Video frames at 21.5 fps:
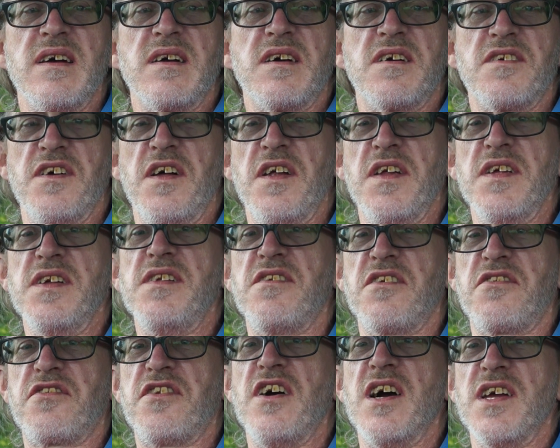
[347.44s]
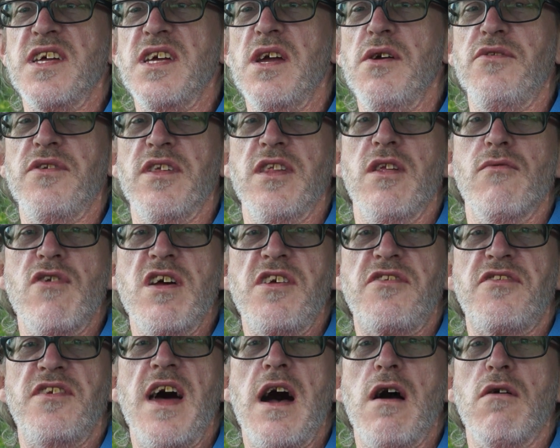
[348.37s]
because I need to start using the
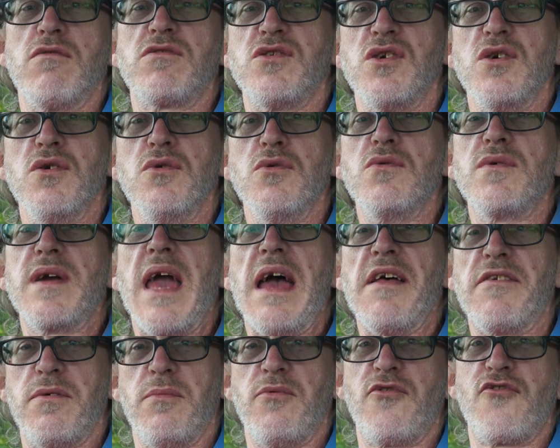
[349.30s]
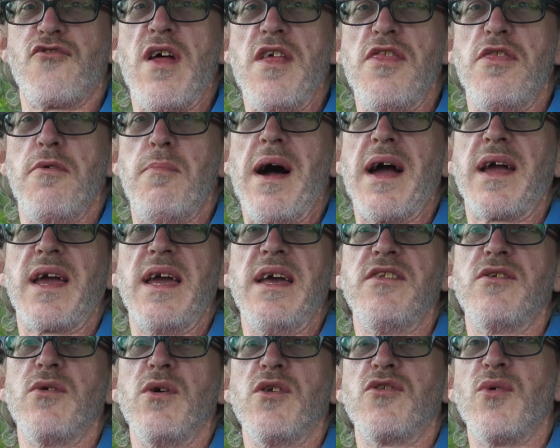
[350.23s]
wrist now to get some strength back
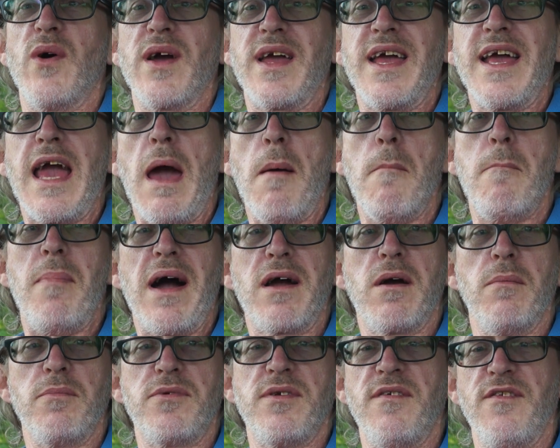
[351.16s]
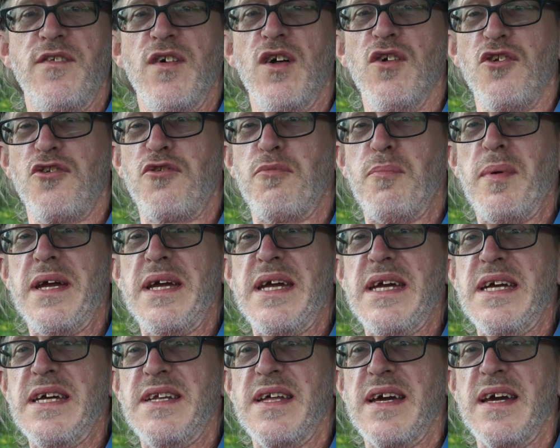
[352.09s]
into it so I can get back up to full
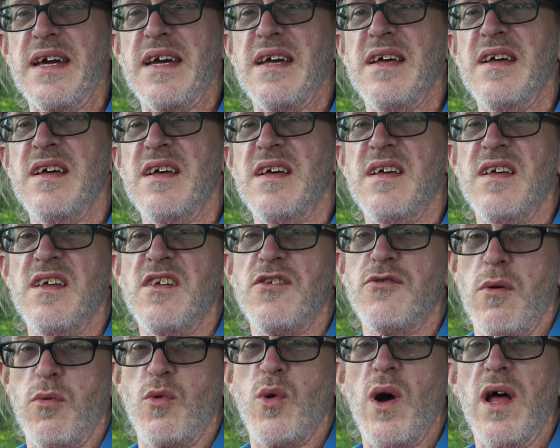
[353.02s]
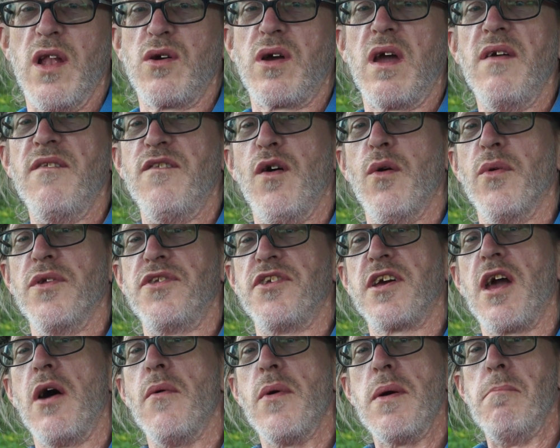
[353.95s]
speed. So I'm quite looking forward
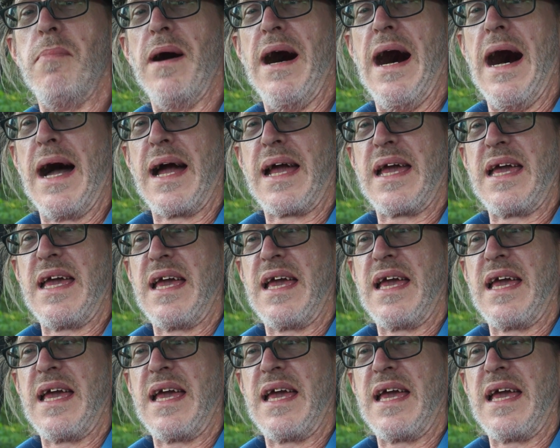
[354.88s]
to going back.